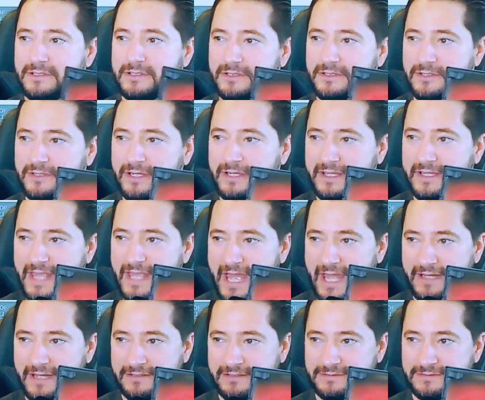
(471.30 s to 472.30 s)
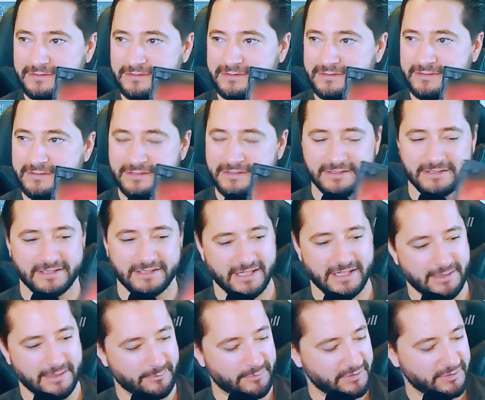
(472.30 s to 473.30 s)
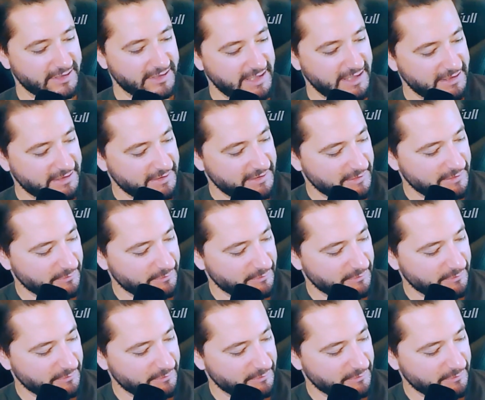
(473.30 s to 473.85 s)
Look at that. Complete.